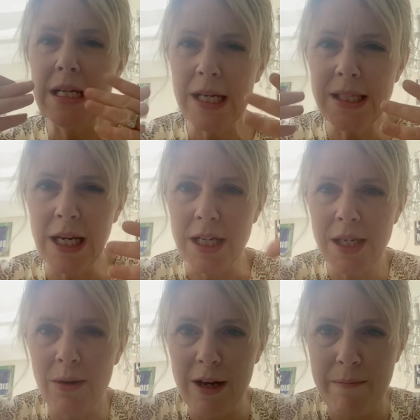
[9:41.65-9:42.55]
until it
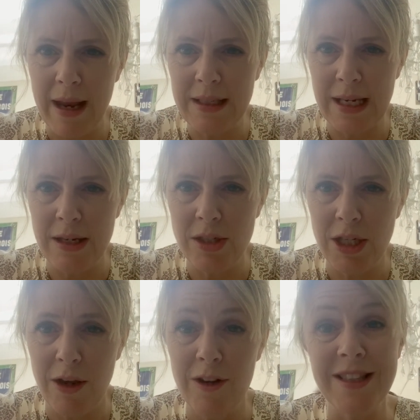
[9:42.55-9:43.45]
totally makes sense
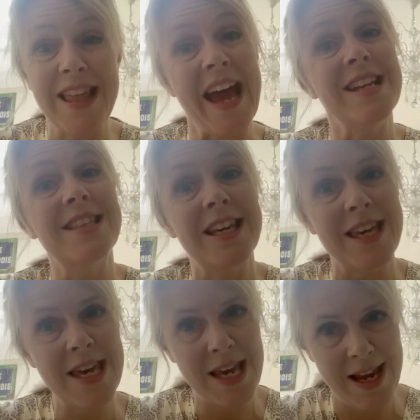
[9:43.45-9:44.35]
to you, because that is the
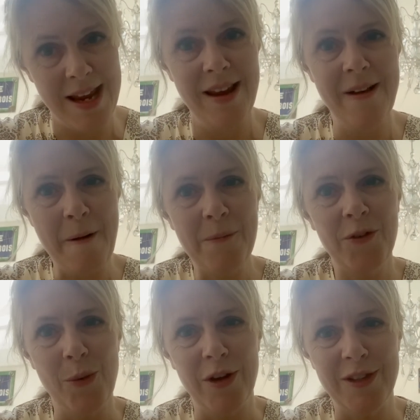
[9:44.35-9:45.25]
key
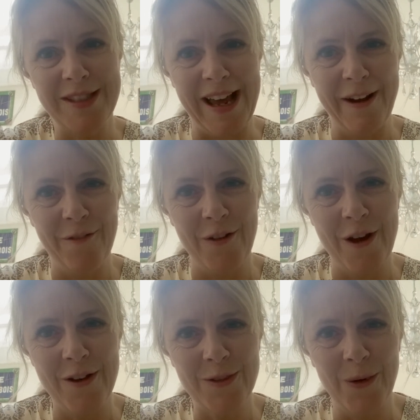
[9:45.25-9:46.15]
to understanding
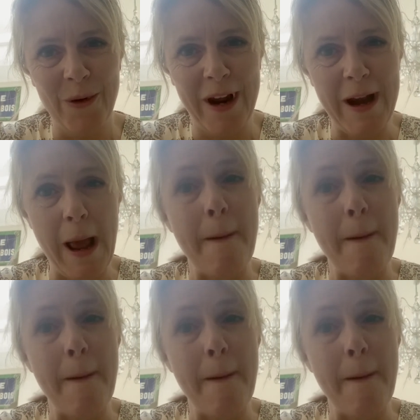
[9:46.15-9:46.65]
verse, all right?